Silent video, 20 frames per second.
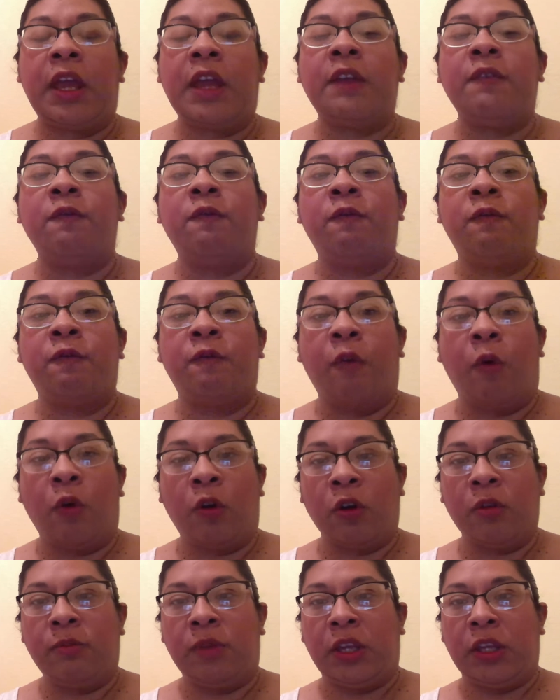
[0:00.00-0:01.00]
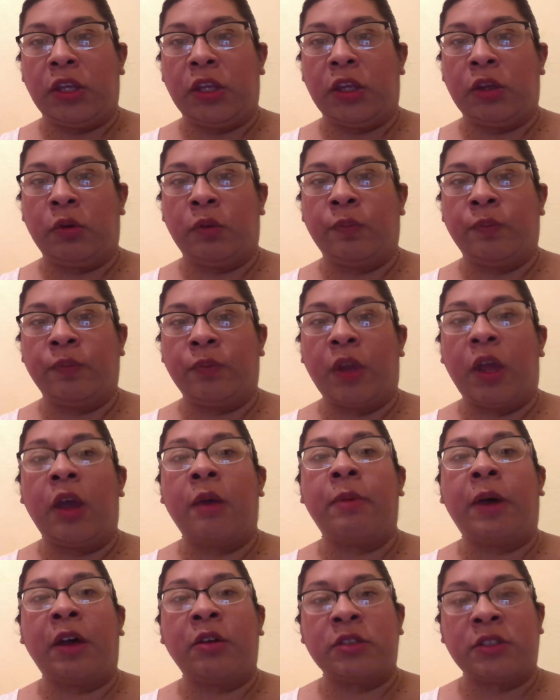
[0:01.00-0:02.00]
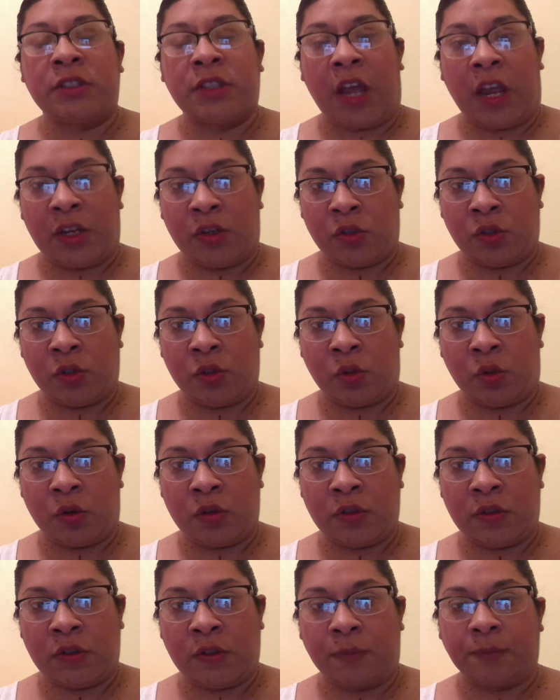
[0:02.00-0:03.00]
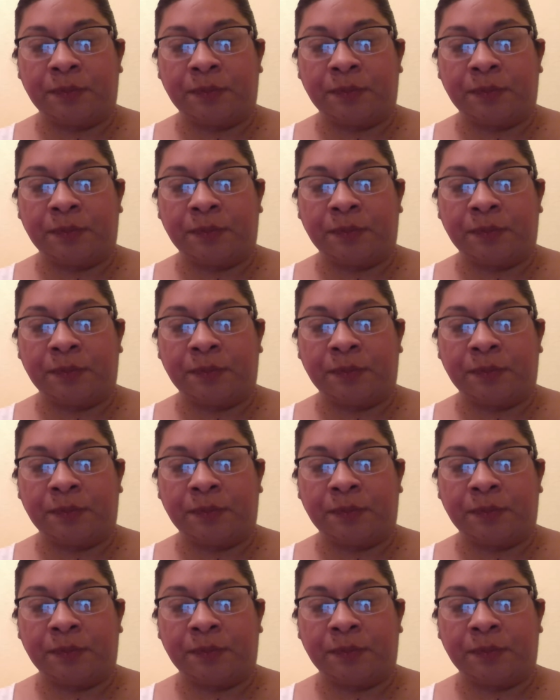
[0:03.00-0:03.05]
informing you about dinosaurs.